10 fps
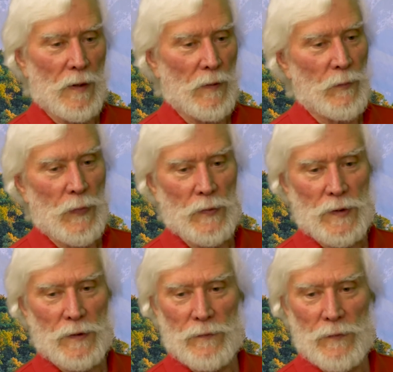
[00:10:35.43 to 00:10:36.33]
you know,
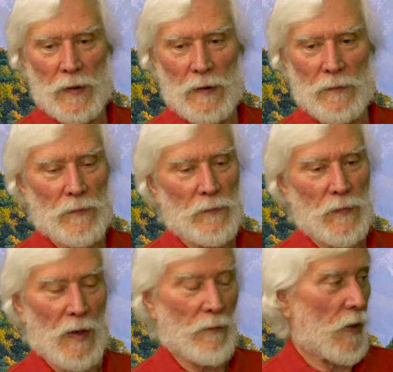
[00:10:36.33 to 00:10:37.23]
abusive
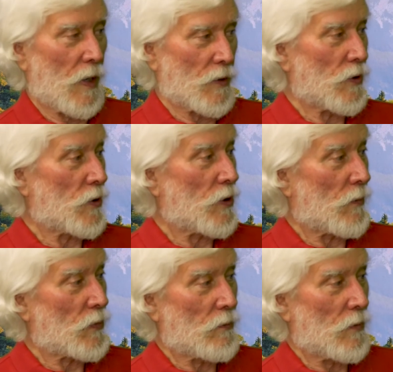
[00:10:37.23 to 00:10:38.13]
uh,
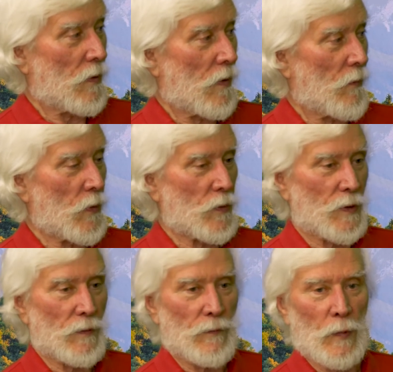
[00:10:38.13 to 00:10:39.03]
relationships
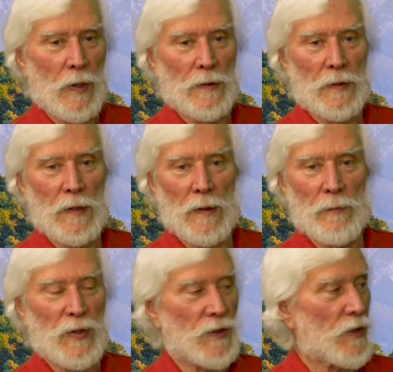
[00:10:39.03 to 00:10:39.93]
abusive what uh,
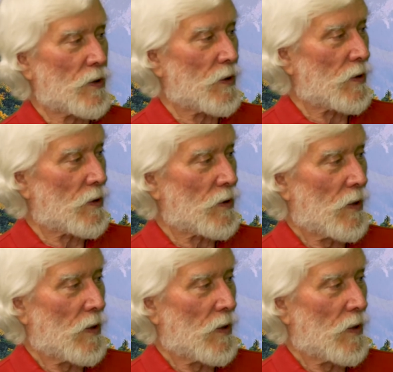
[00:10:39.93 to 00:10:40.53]
businesses